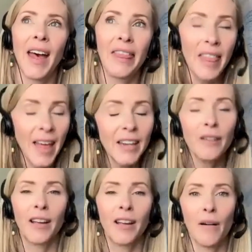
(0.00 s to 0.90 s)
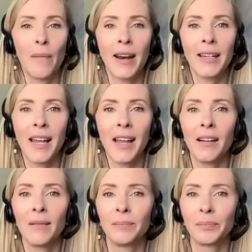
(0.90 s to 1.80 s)
and then you can go
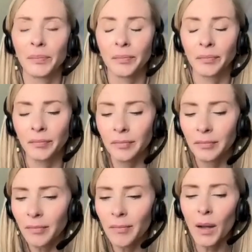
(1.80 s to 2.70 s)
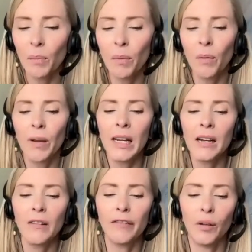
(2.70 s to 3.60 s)
meditate. But we
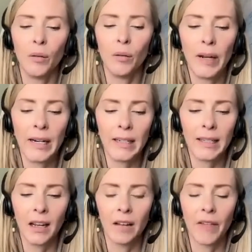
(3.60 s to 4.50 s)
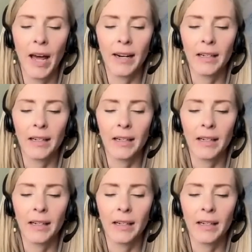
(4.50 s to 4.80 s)
need a full witnessing of that